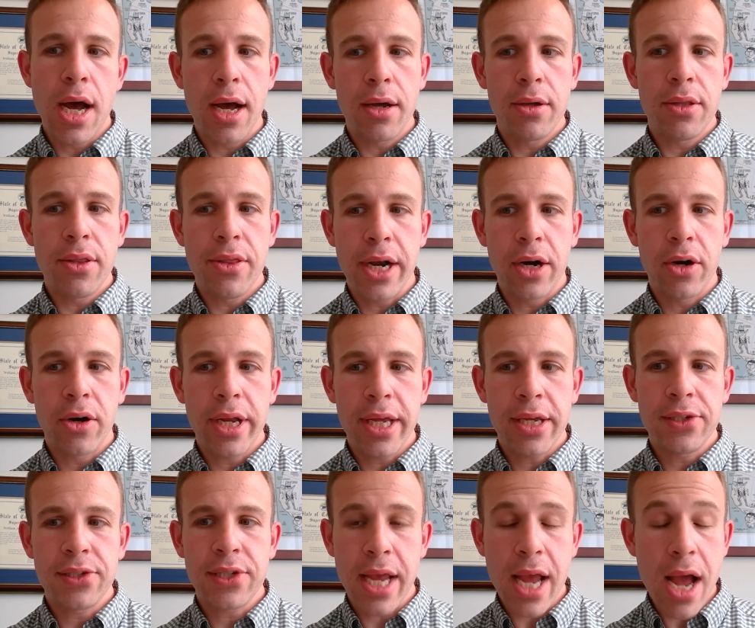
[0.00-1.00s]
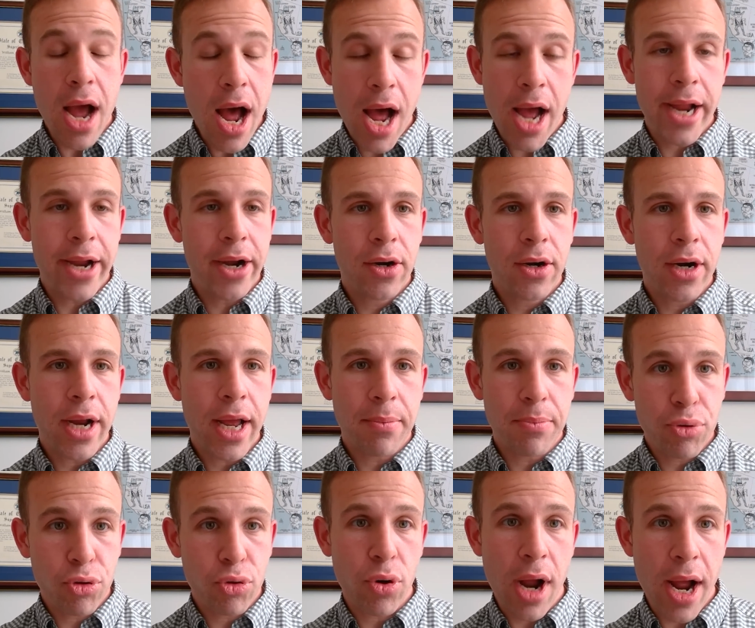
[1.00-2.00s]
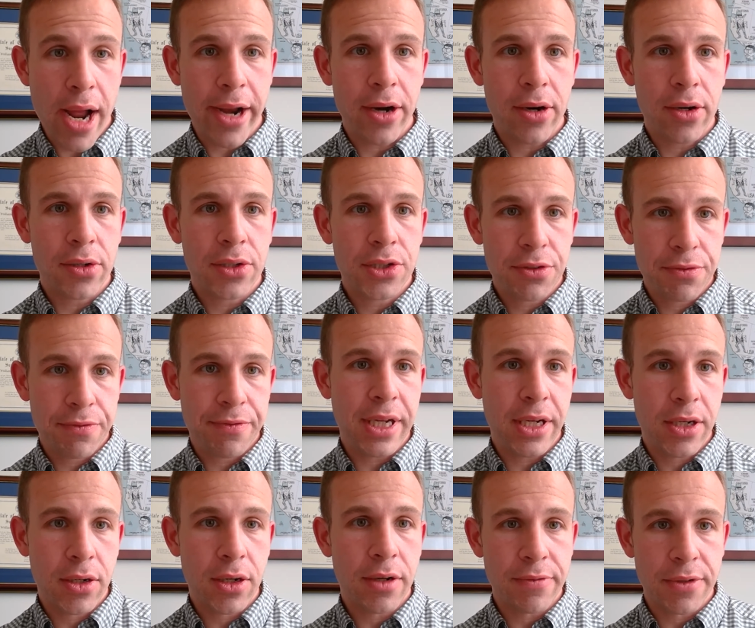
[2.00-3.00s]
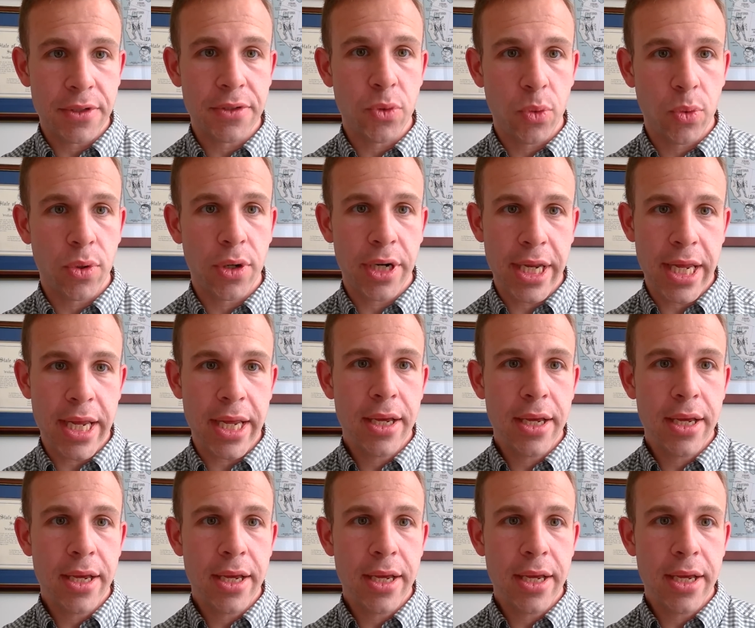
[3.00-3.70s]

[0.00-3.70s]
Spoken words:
there is a higher and prior sphere of authority